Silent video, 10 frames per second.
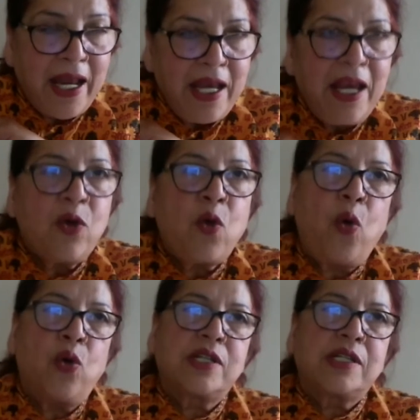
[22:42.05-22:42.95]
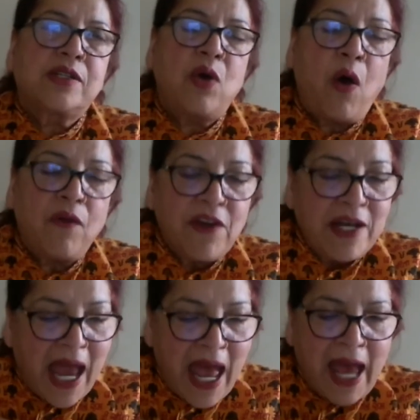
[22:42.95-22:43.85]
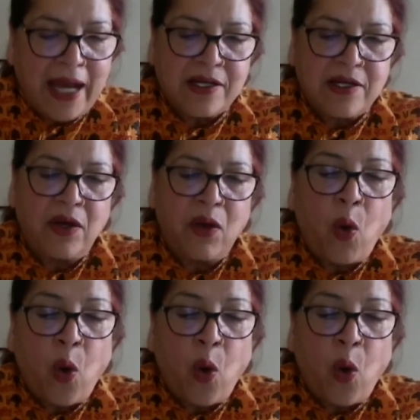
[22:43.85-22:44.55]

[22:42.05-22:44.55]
any course of an act